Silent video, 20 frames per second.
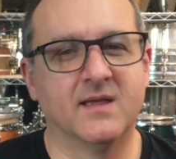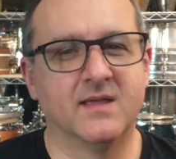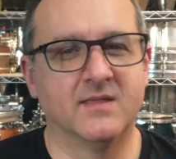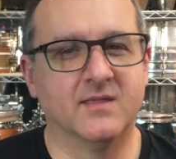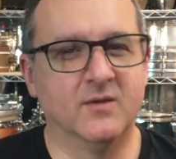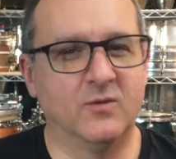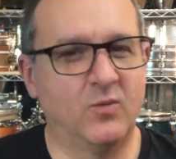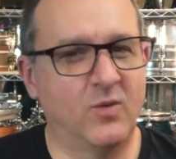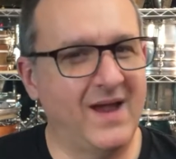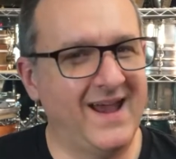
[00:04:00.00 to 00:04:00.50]

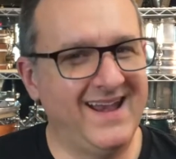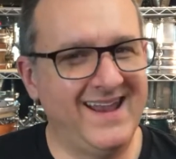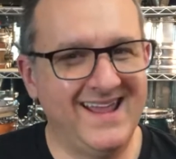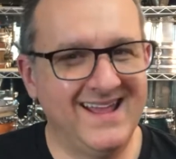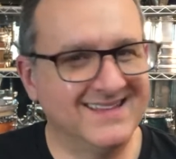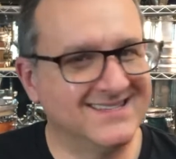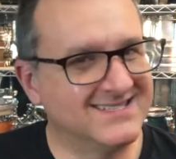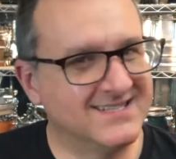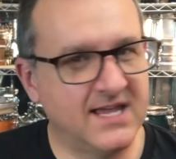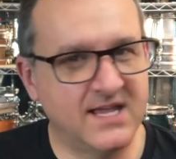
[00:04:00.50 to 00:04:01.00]
the right
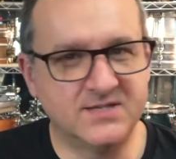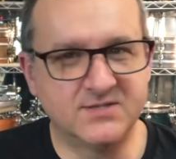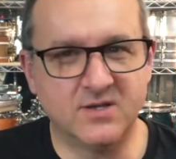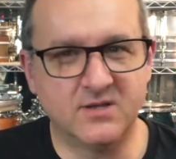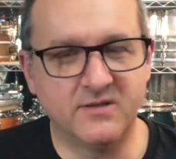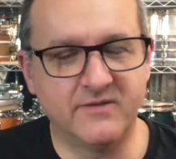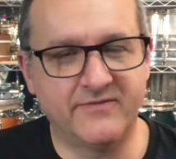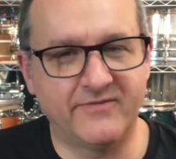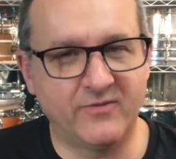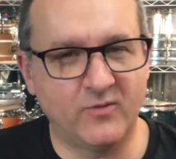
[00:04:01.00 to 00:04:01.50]
hand stays on
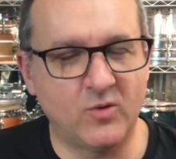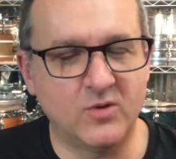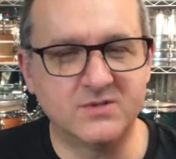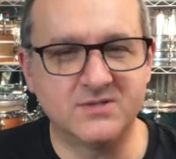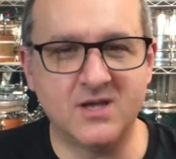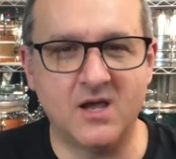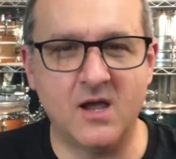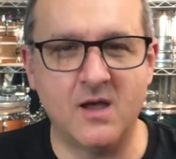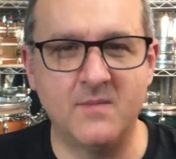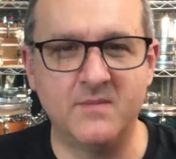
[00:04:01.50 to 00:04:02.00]
the floor
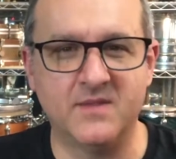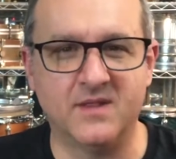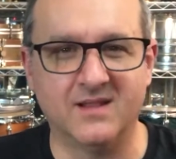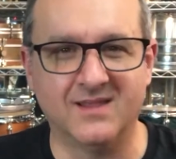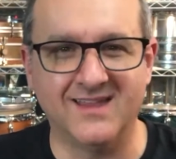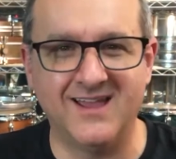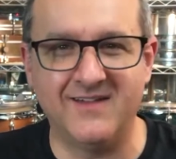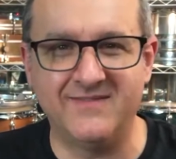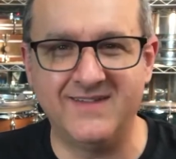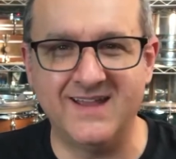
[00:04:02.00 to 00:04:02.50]
tom, the
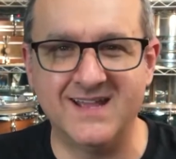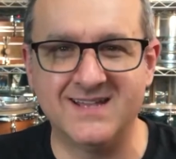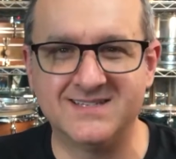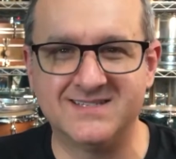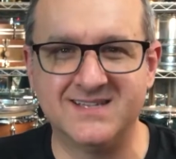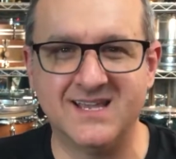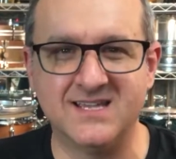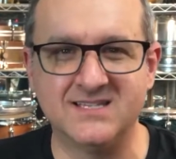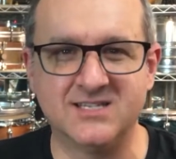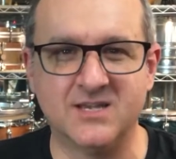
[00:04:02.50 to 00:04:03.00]
left hand
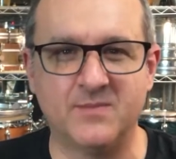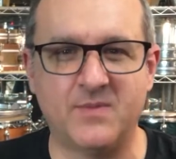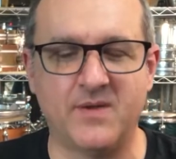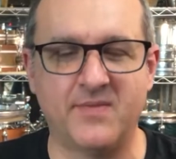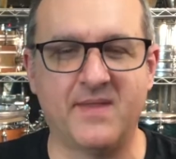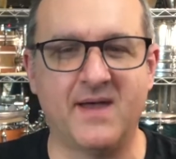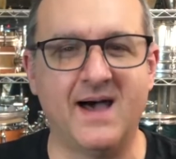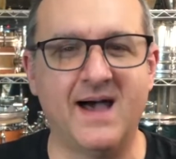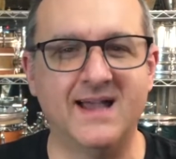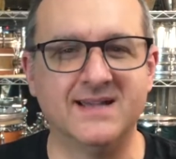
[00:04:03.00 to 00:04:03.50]
stays up on
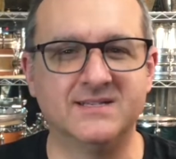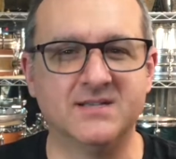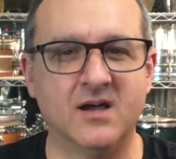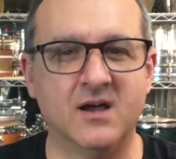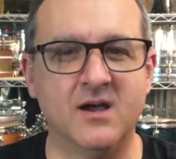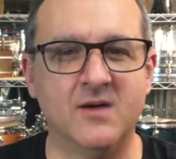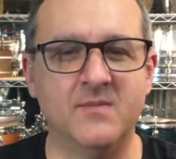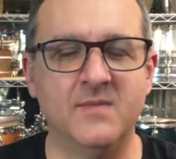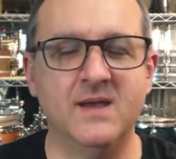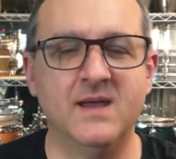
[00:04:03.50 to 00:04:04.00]
the high
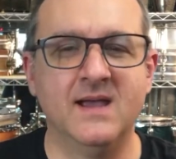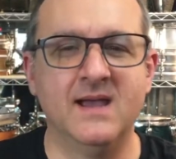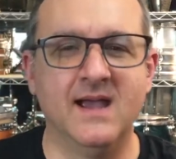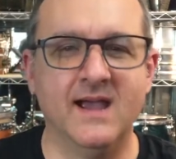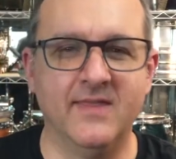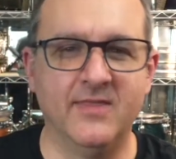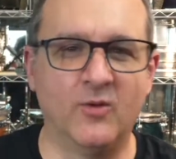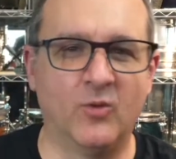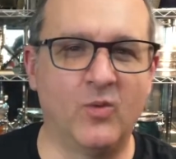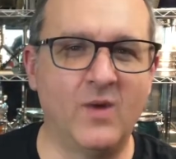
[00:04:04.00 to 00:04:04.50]
tom,
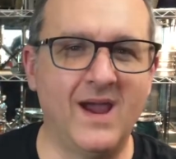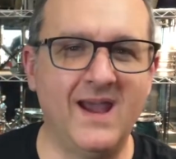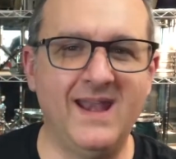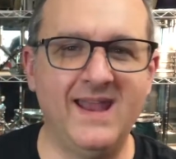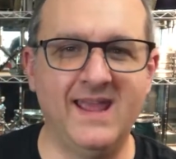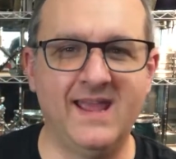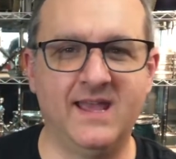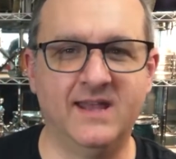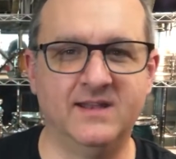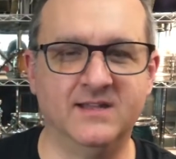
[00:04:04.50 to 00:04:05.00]
and the right
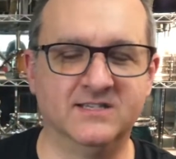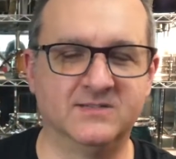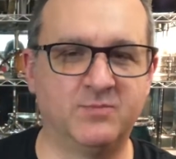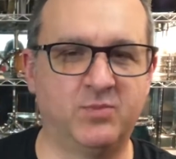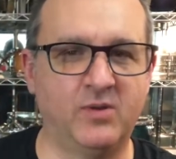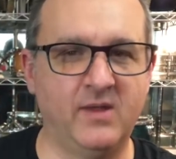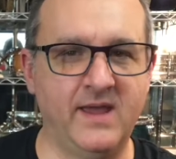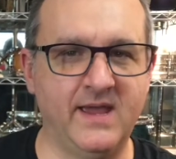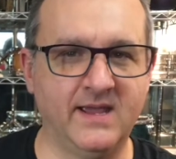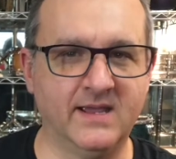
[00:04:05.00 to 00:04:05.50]
hand is
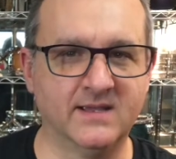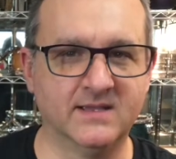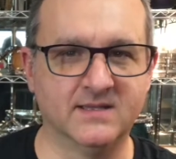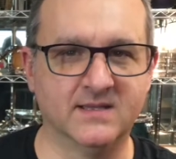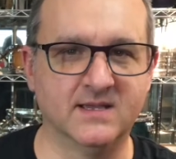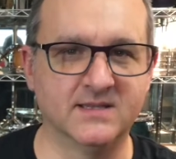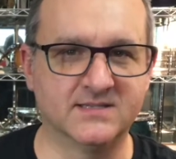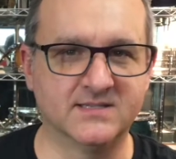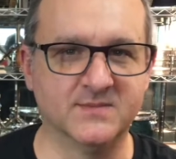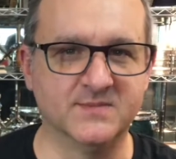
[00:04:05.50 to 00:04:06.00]
playing
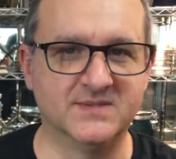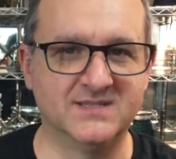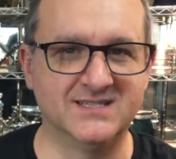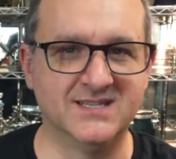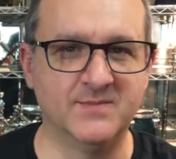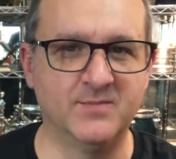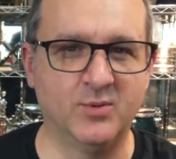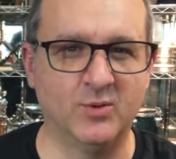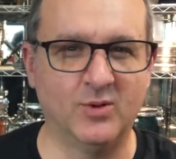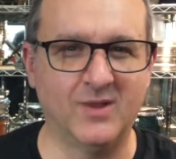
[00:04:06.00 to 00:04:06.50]
some
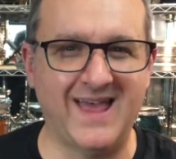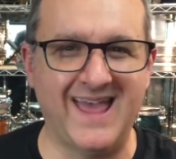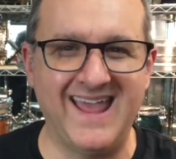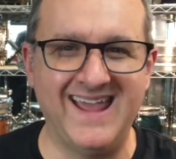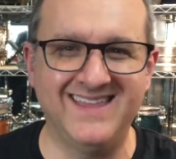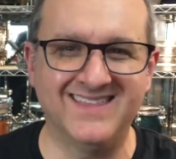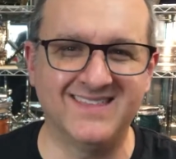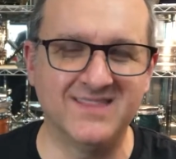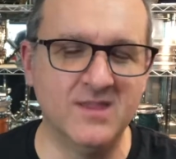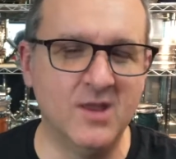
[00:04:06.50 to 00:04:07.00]
simple
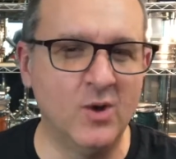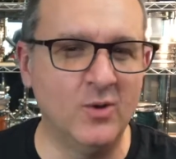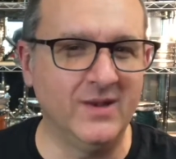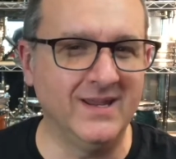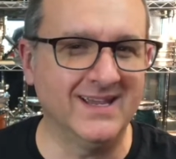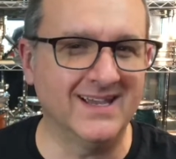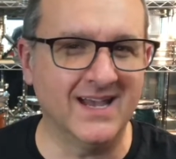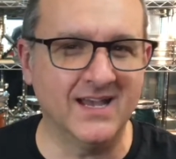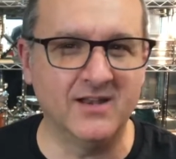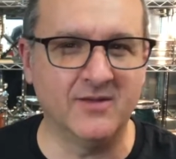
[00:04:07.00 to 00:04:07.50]
8th note-y
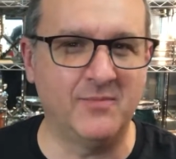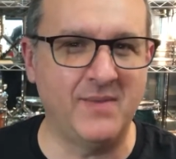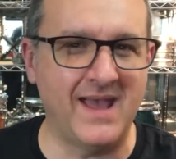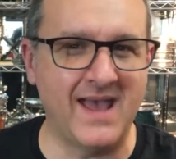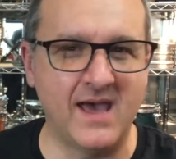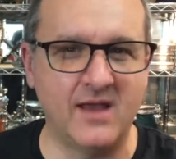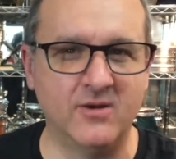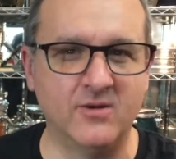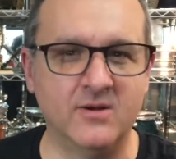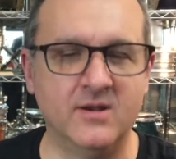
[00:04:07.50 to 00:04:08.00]
kind of
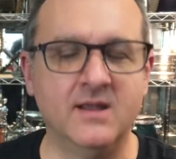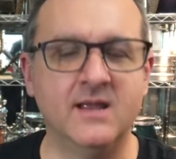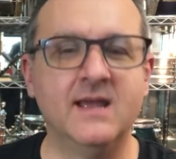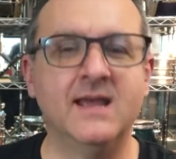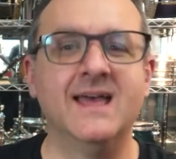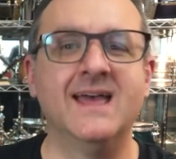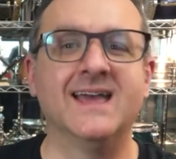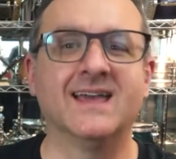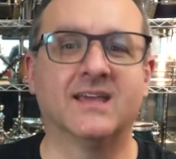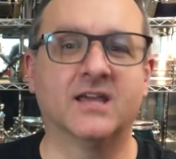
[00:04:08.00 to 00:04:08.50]
pattern,
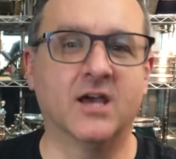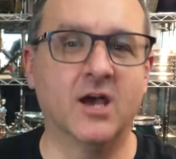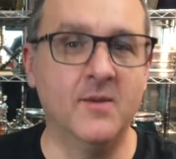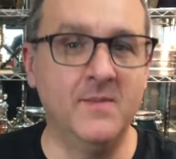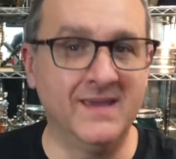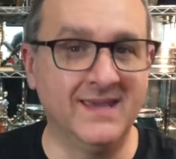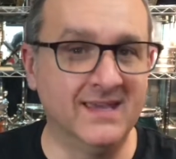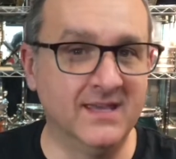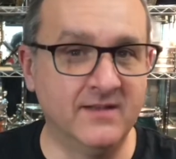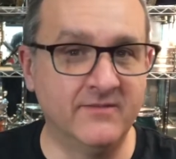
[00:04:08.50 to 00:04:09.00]

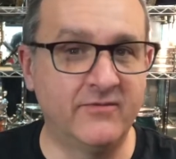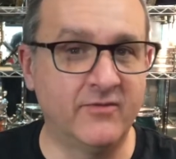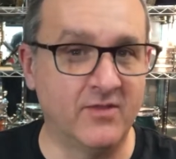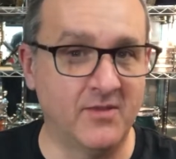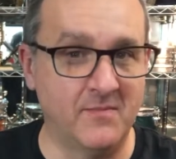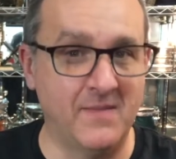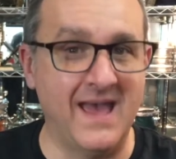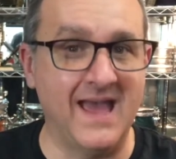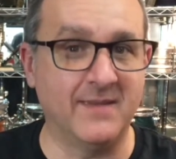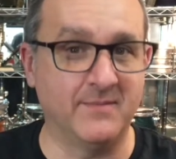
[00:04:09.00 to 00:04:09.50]
coming in for the
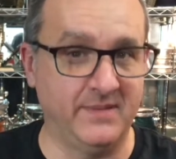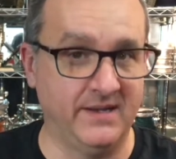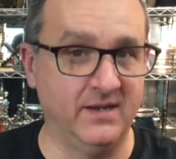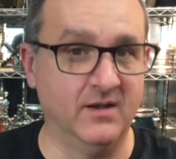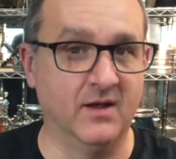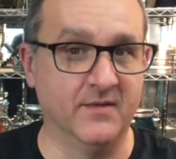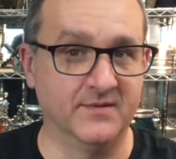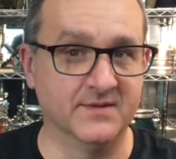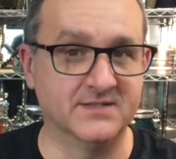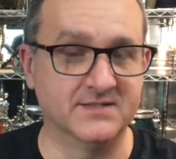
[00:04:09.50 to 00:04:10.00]
backbeat
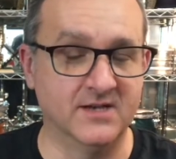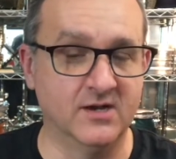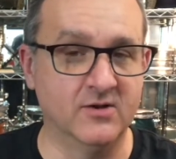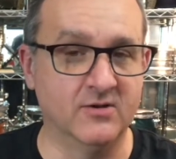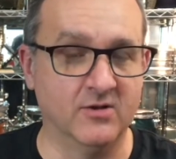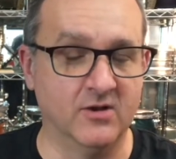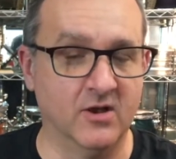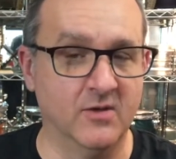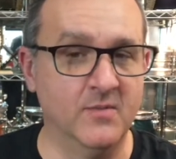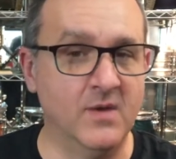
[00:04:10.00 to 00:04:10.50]
on the snare
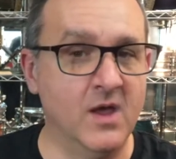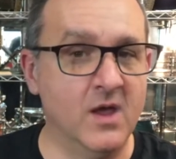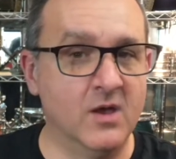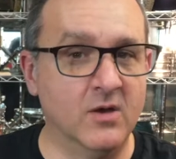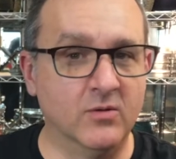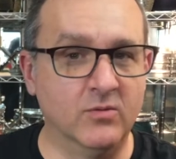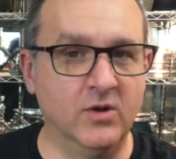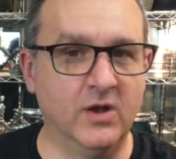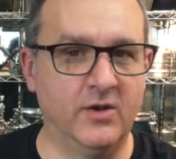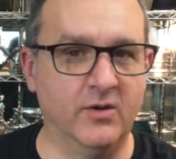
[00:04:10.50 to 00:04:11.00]
drum,
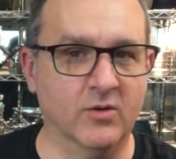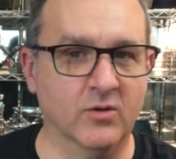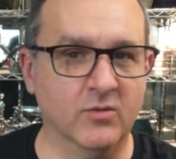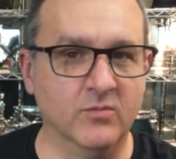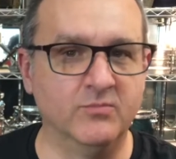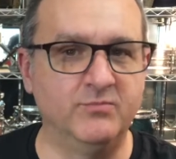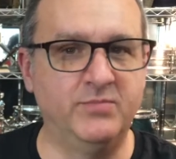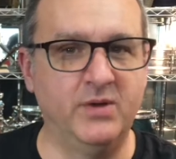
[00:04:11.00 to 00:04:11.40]
and then